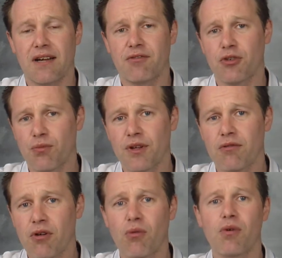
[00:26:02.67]
who obviously
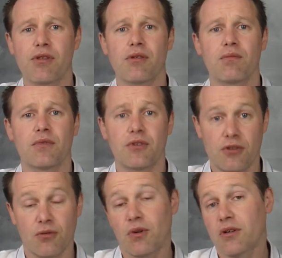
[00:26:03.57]
have something wrong with
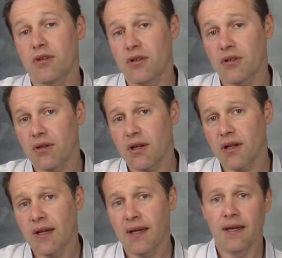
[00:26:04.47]
them to want to
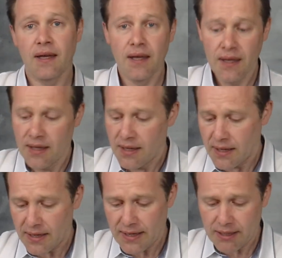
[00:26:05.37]
do
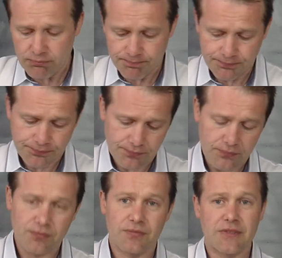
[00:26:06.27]
that.
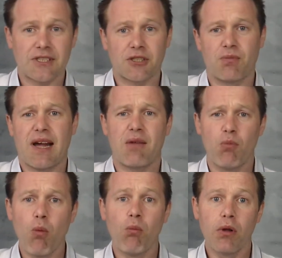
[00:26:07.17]

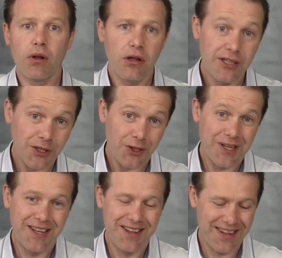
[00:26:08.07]
That's my mumble
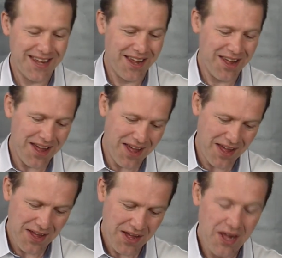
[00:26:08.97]
sort of
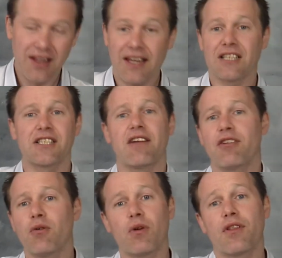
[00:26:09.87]
thing.
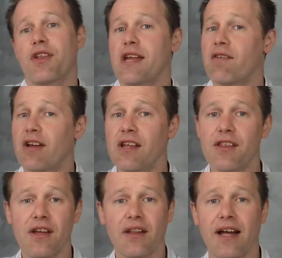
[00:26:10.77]
Like I say, if you can
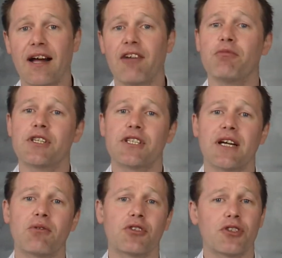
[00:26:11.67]
think of anything that
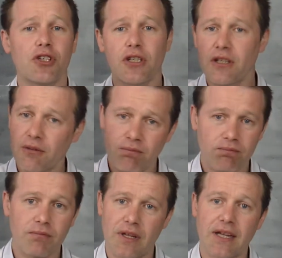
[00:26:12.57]
I've missed out,
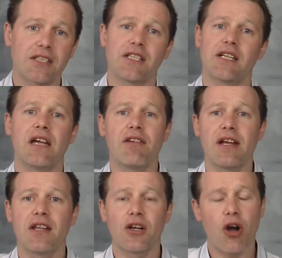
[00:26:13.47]
certainly, like I
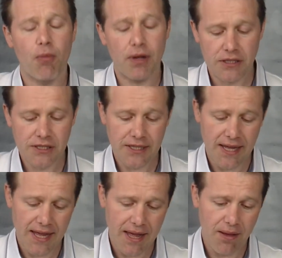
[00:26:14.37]
say, leave it in the
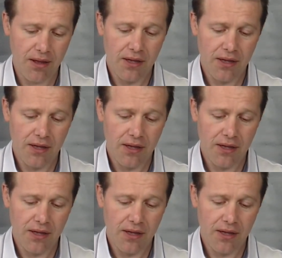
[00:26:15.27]
comments,